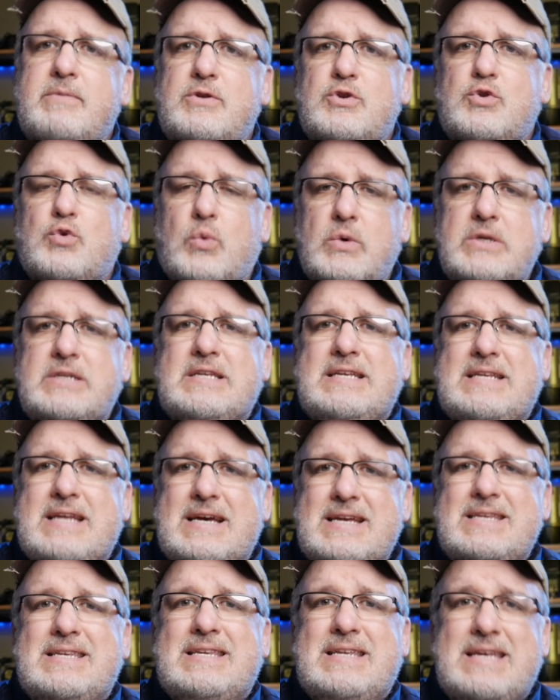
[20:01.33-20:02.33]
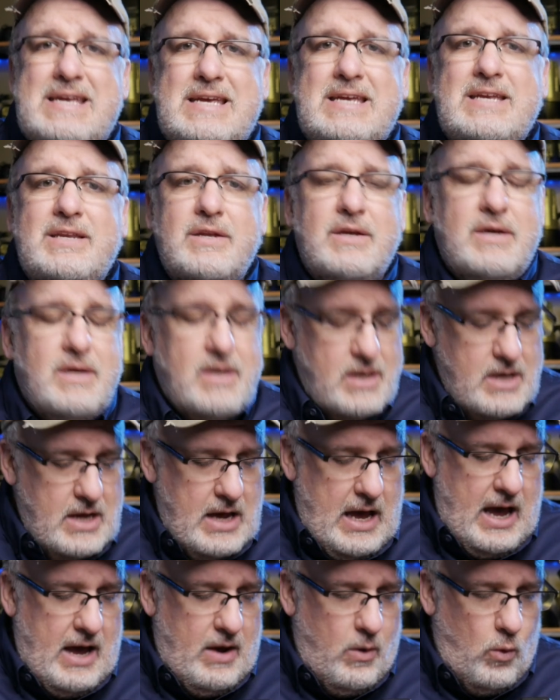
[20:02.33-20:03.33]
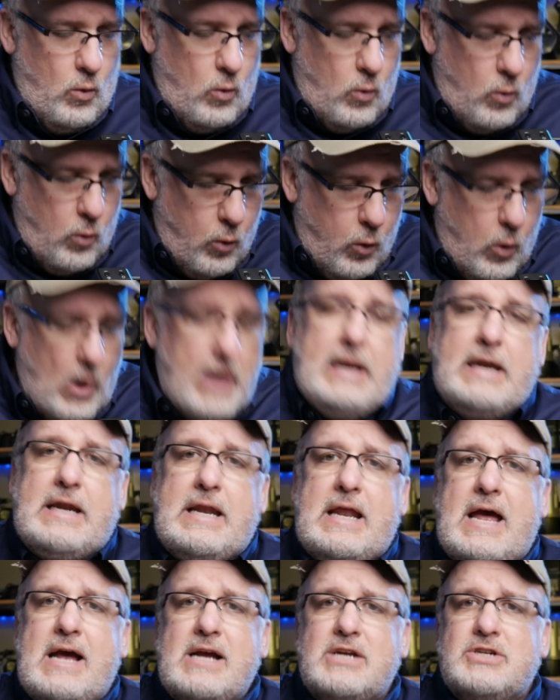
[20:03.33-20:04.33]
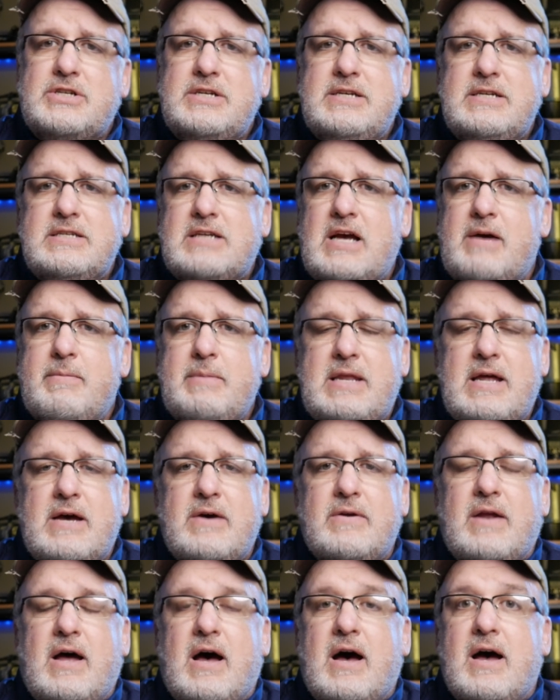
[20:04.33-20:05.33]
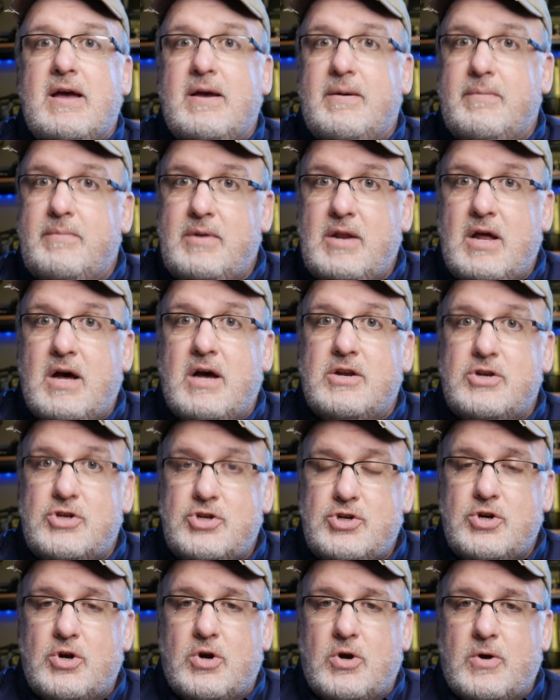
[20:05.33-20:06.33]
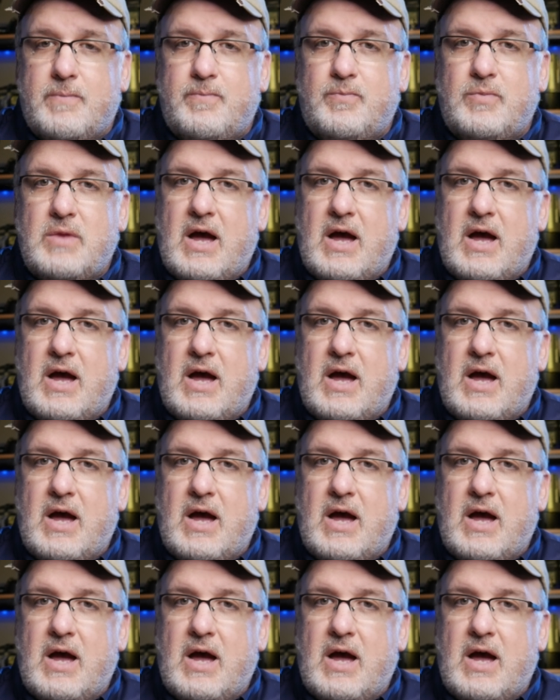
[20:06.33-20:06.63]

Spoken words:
in 2019. When it actually is coming out, I am not sure.